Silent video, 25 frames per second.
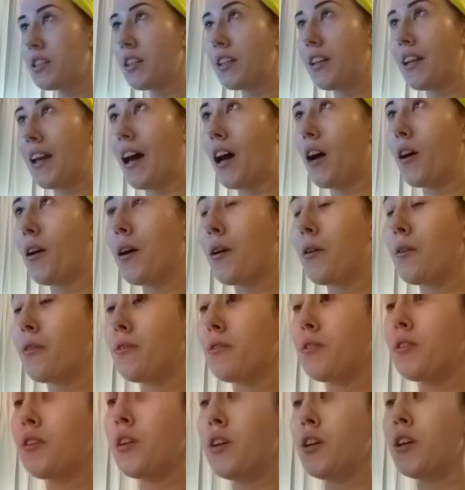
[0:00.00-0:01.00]
Now,
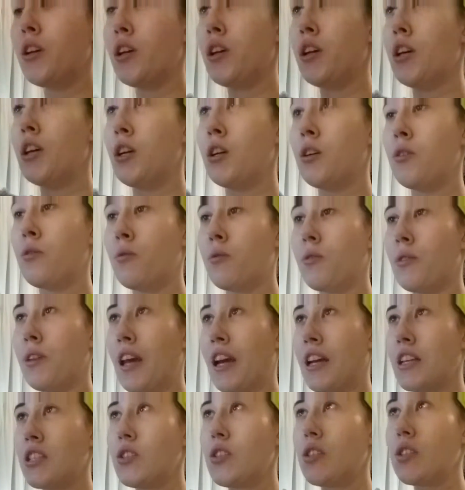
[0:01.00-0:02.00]

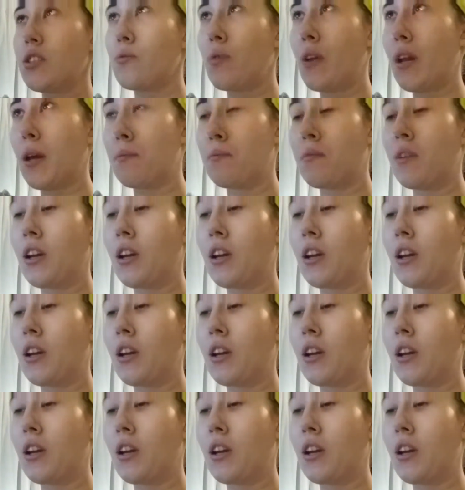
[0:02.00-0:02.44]
next is what I'm